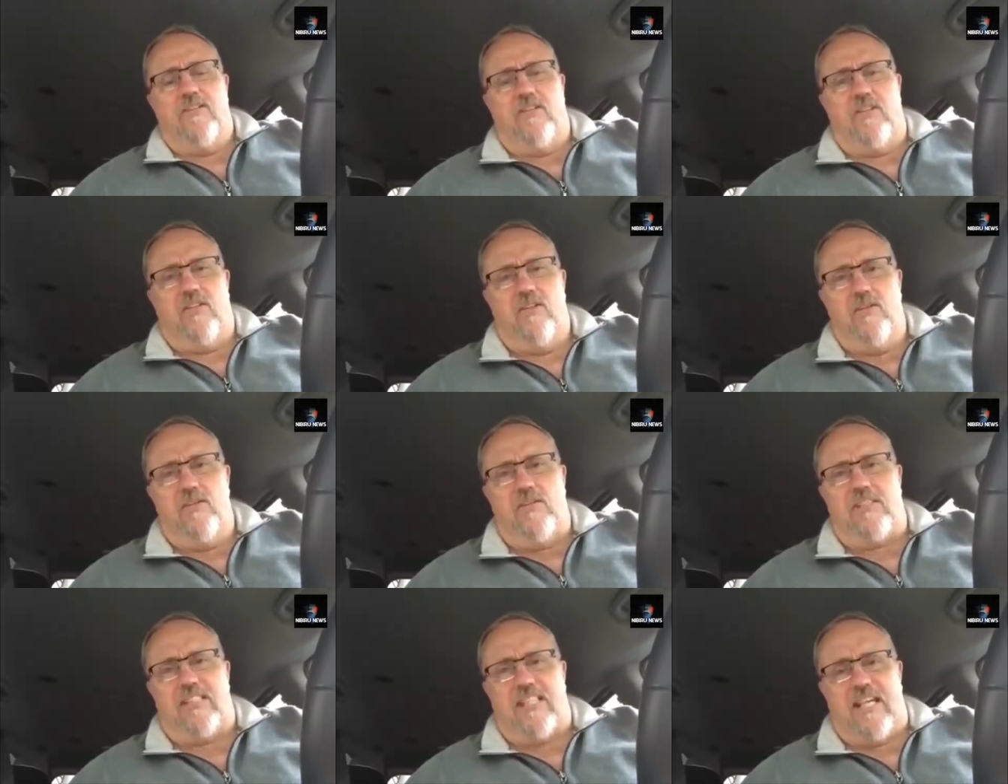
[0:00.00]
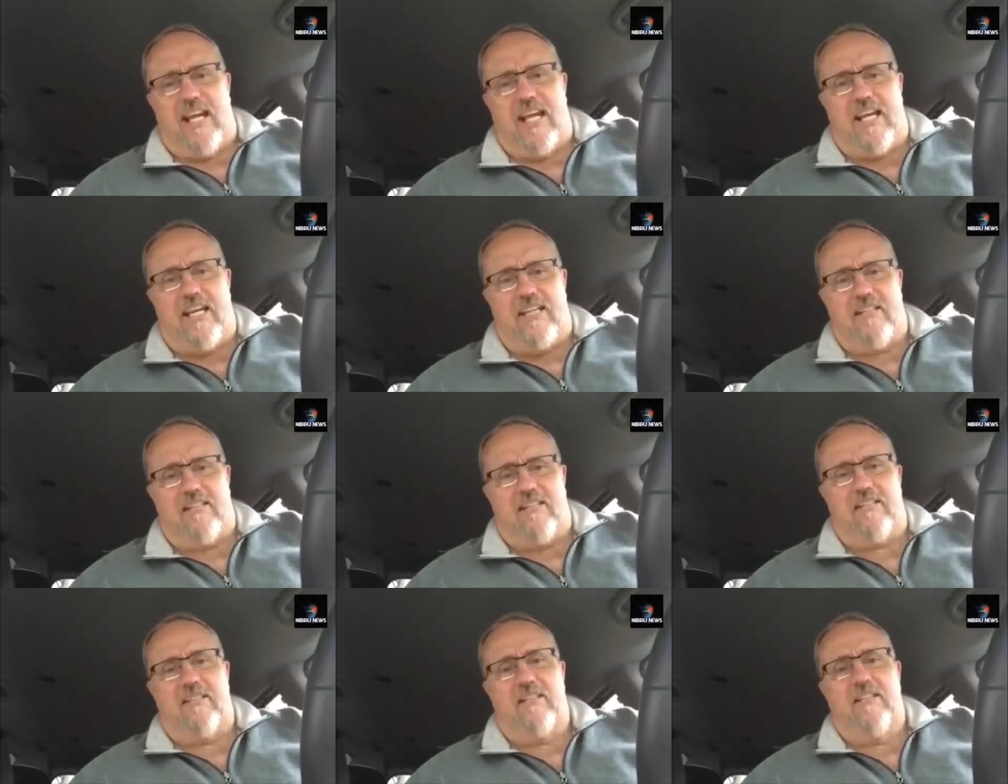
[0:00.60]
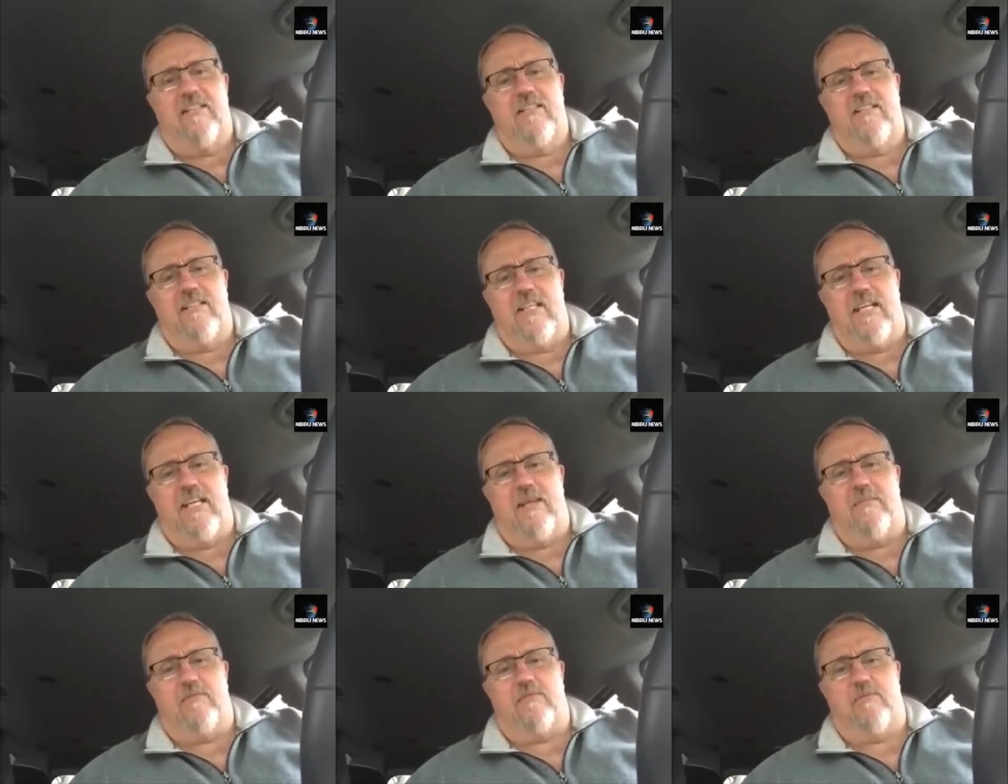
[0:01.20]
Two science
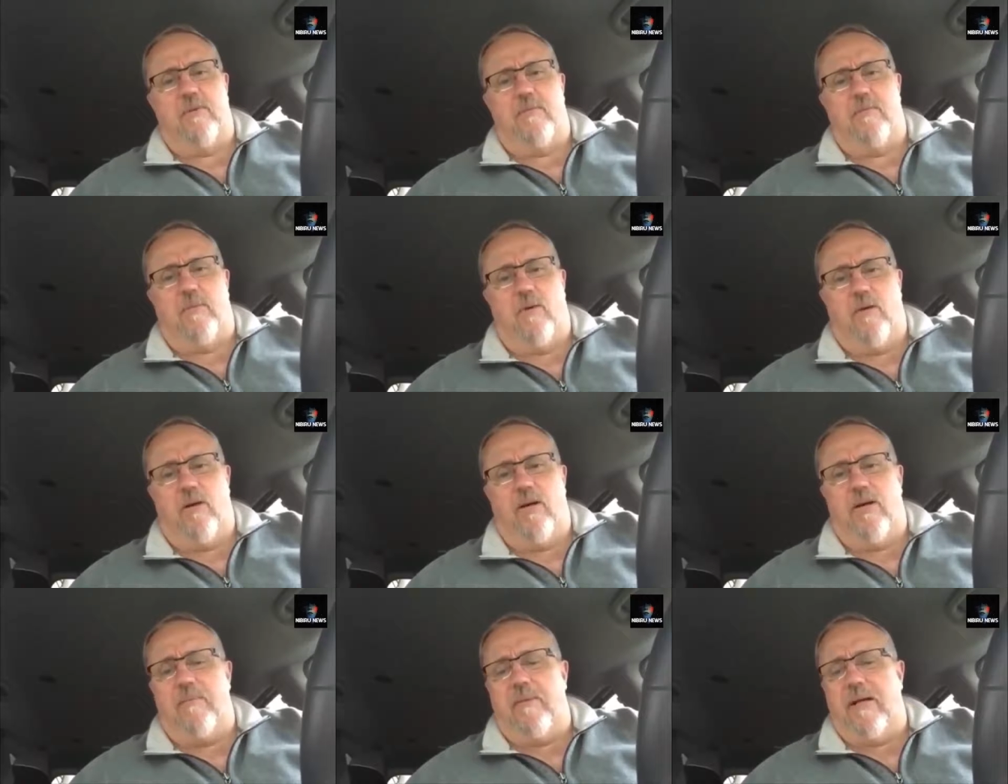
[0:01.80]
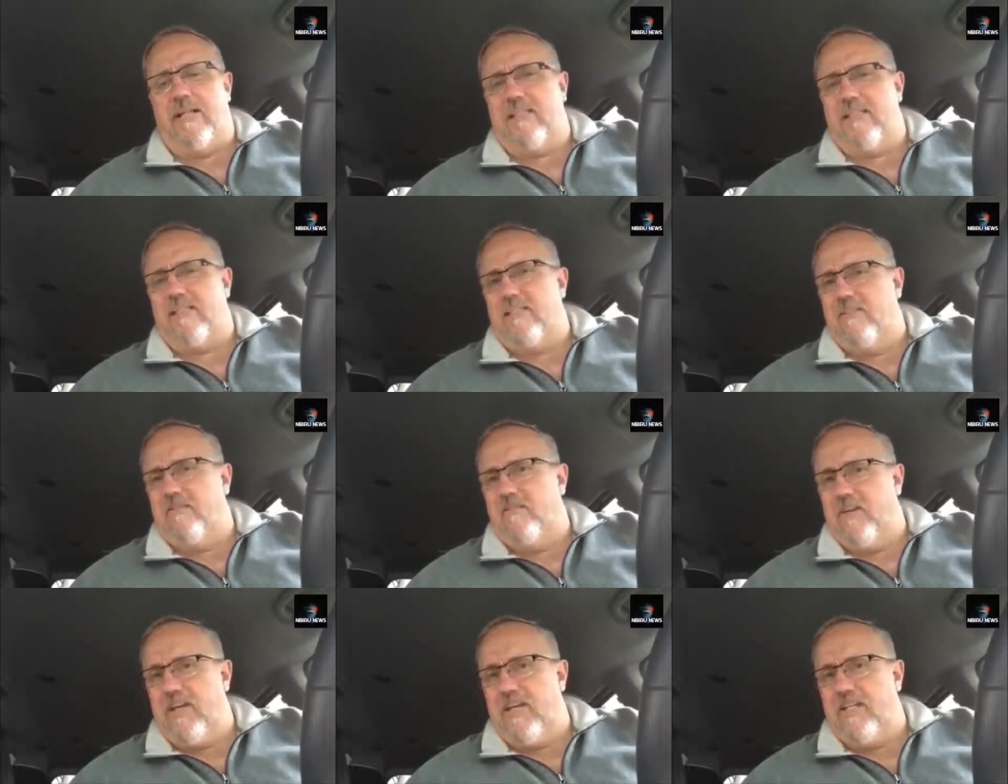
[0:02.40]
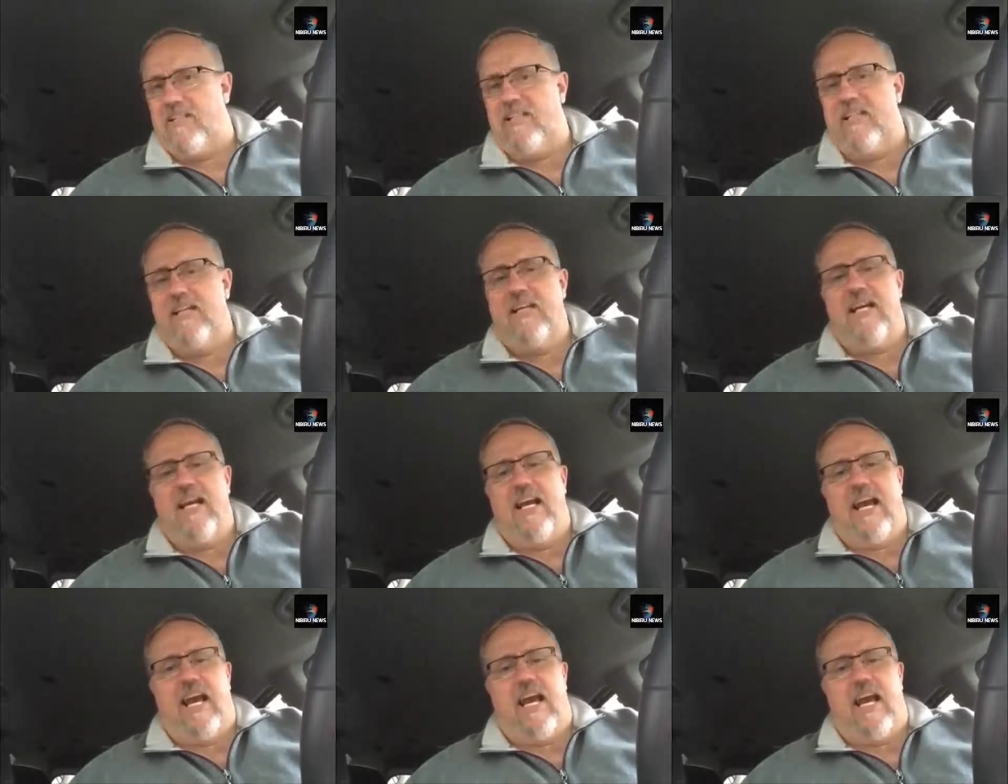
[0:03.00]
teams reported about this event